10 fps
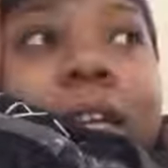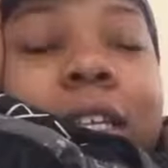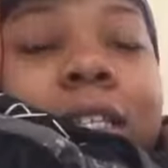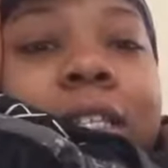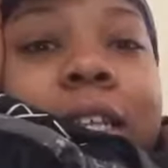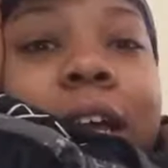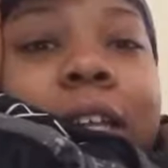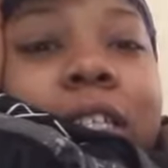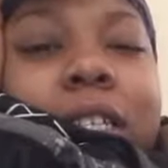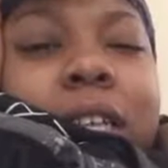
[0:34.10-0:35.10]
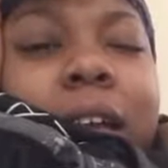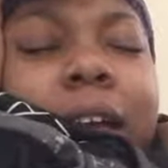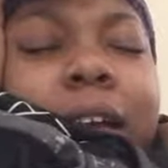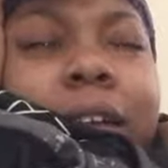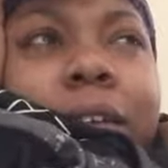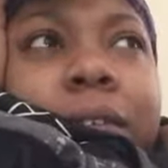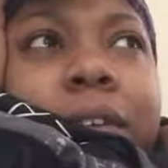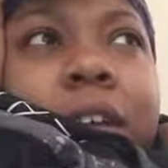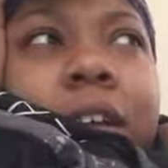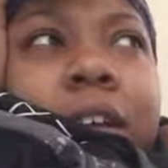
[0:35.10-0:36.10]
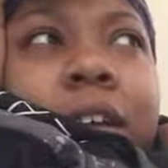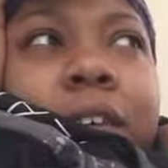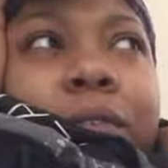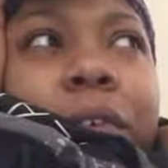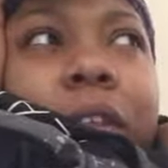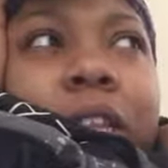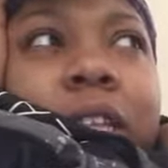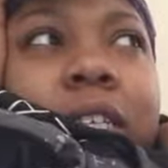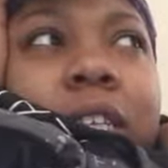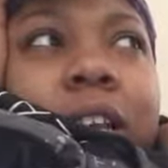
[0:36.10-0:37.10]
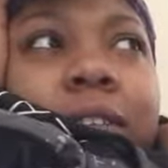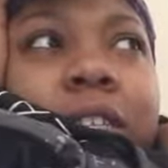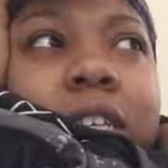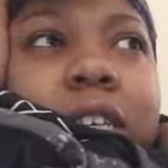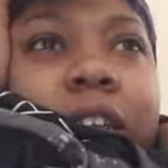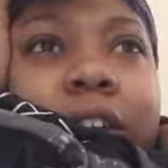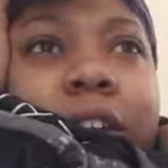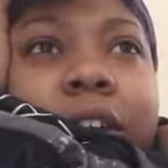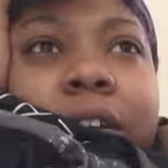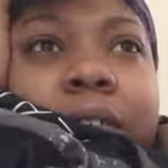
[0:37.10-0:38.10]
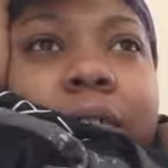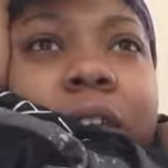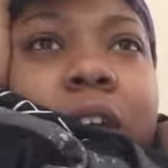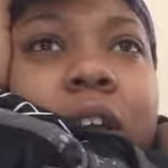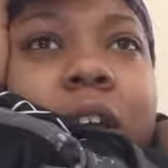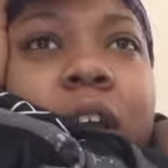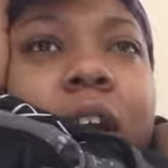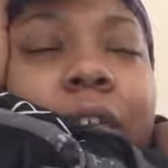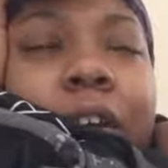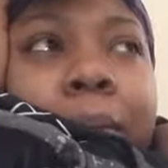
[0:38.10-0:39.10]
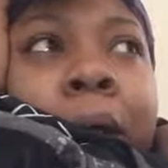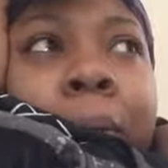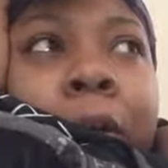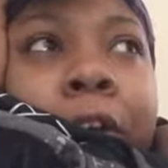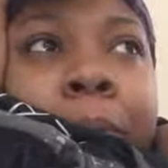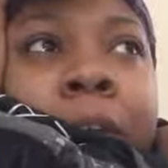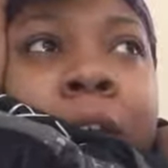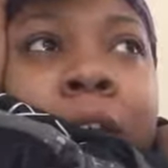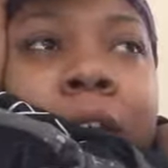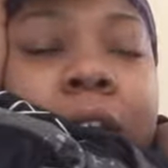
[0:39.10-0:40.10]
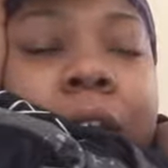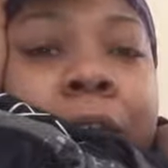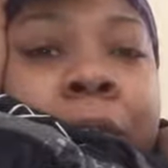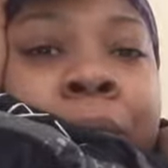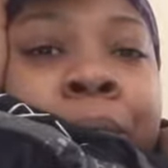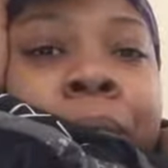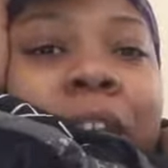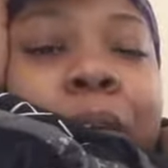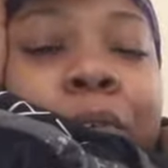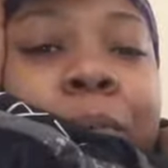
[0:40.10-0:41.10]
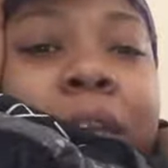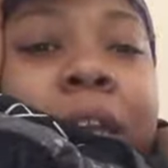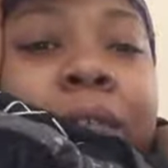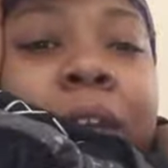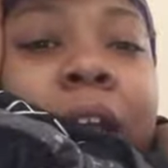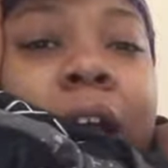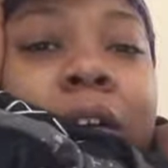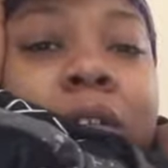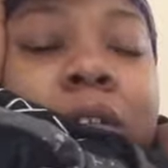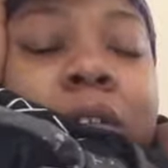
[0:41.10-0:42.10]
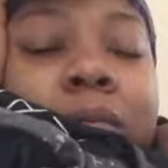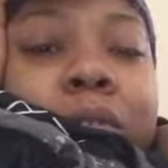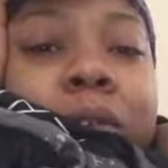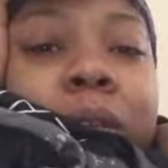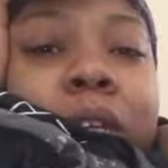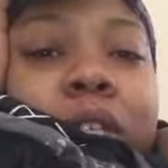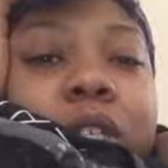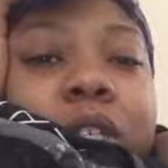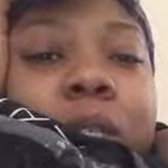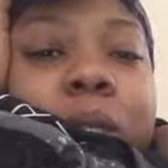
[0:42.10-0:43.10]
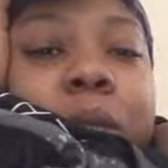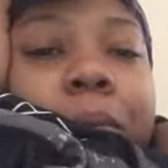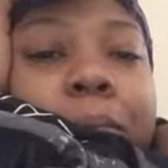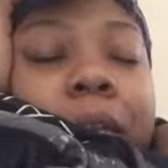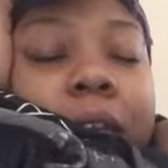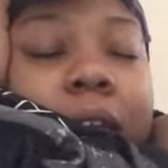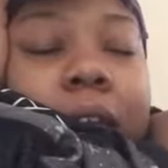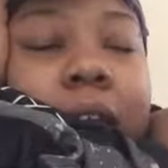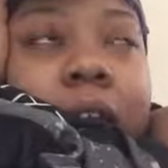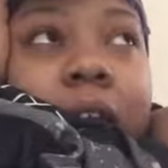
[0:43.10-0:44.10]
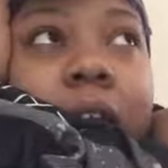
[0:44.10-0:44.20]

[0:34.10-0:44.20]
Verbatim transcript: and I just have a few other things I have to take care of around my apartment um, I will be giving out some donations on Monday